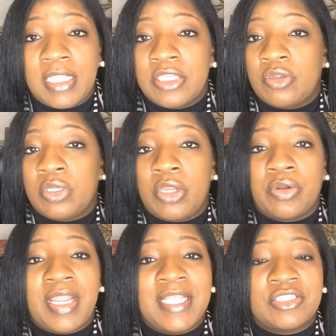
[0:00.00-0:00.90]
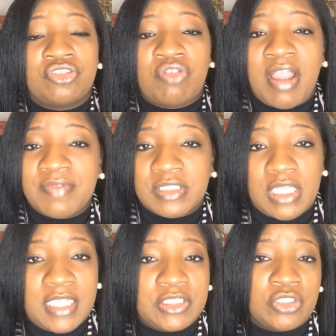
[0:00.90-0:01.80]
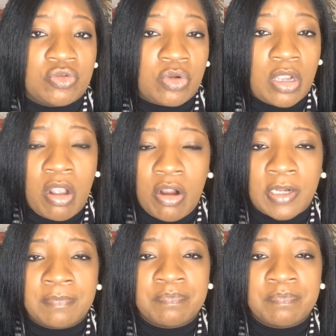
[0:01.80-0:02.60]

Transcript: and no longer has a driver's license or a car.